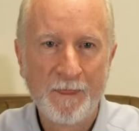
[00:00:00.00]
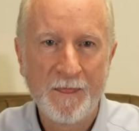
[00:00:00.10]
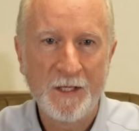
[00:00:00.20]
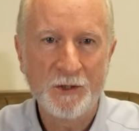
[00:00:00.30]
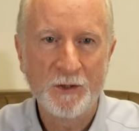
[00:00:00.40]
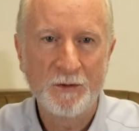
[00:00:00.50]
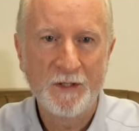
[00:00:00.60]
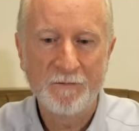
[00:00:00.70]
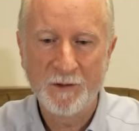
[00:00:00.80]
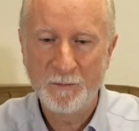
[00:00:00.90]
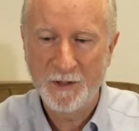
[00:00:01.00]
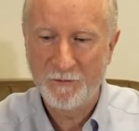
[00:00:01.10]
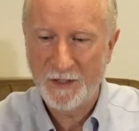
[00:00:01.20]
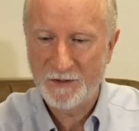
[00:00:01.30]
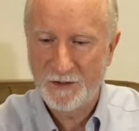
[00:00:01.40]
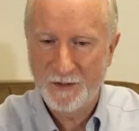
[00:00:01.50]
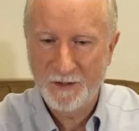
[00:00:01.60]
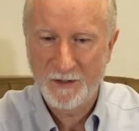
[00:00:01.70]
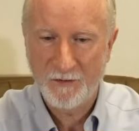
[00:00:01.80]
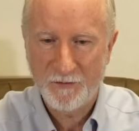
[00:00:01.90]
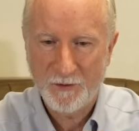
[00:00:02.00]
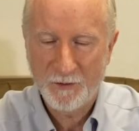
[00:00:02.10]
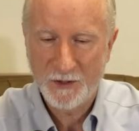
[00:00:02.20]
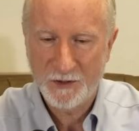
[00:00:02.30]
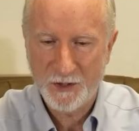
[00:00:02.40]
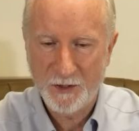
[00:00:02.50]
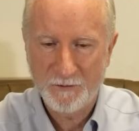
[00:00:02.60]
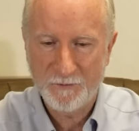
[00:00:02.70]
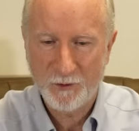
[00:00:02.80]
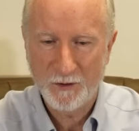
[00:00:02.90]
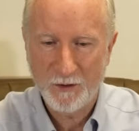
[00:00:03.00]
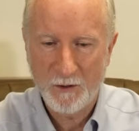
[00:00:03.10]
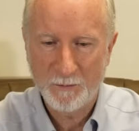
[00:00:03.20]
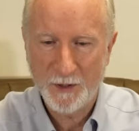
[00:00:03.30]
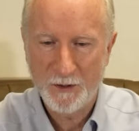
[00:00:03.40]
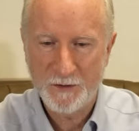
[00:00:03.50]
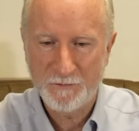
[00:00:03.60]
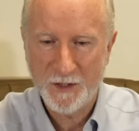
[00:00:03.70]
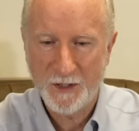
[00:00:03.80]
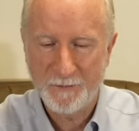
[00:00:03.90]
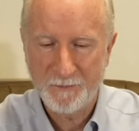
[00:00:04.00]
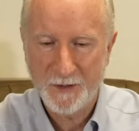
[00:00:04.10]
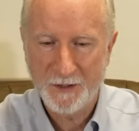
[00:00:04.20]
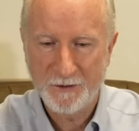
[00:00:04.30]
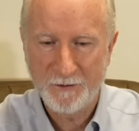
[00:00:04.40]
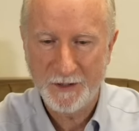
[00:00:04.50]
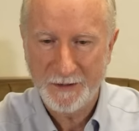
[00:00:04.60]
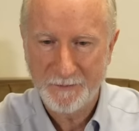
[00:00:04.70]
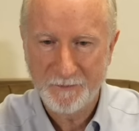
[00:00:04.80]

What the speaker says: they should definitely be arrested and thrown in jail for long periods of time. I agree.